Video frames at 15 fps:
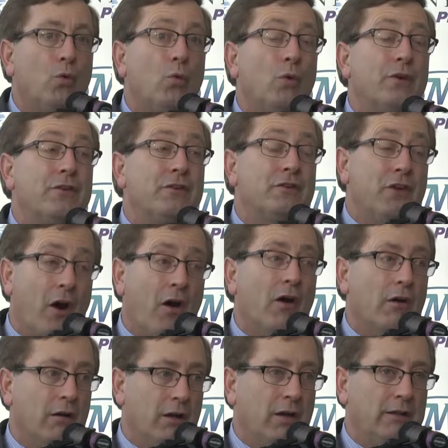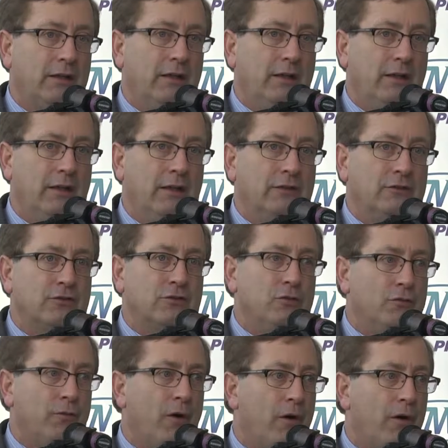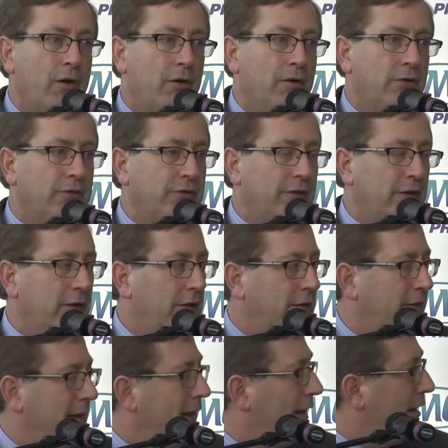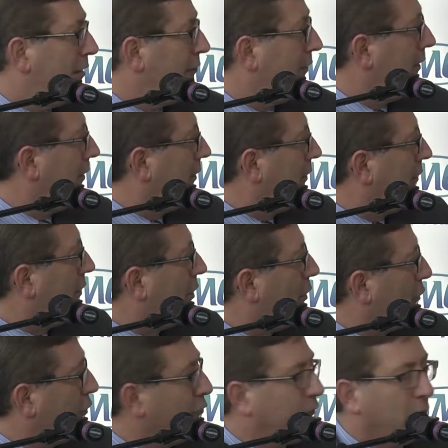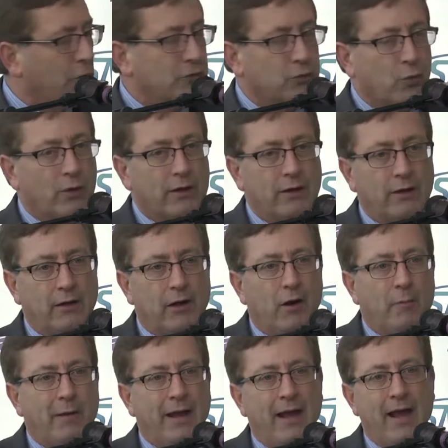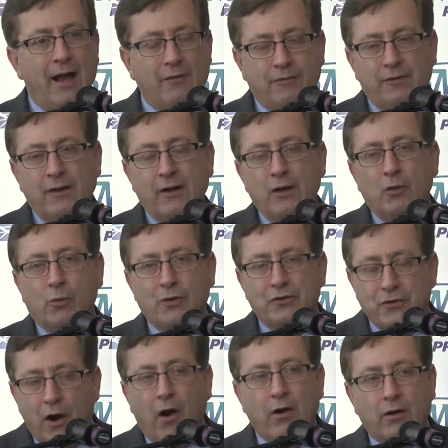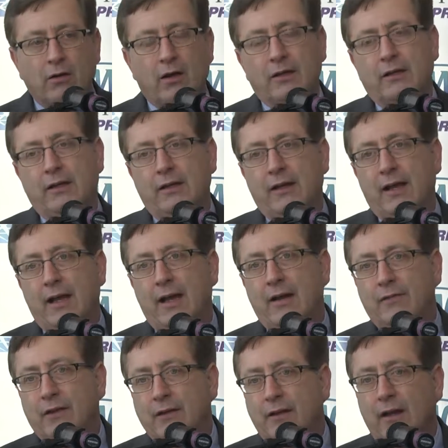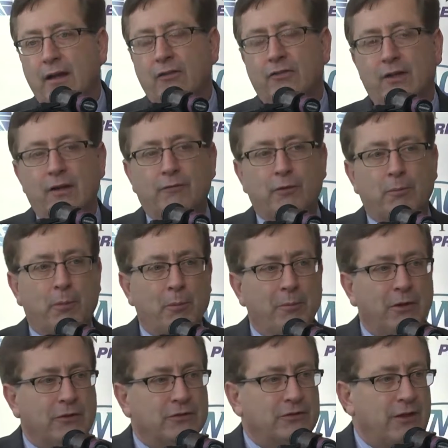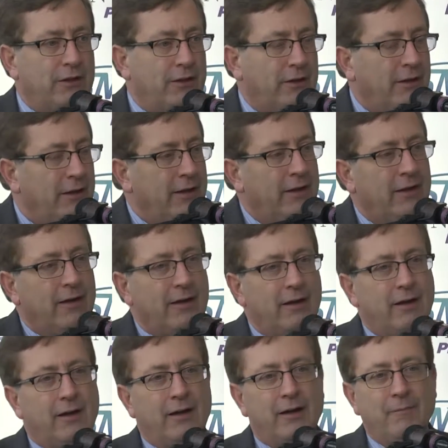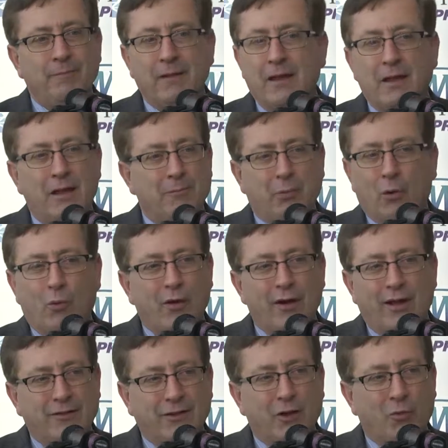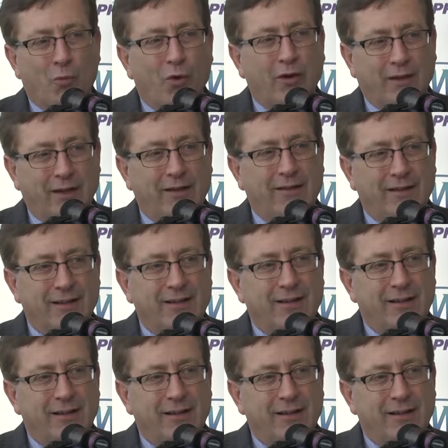We're darn lucky in Sioux Falls to have all you folks working on our behalf. We're darn lucky to have the Denny Sanford Premier Center, but we're not done working.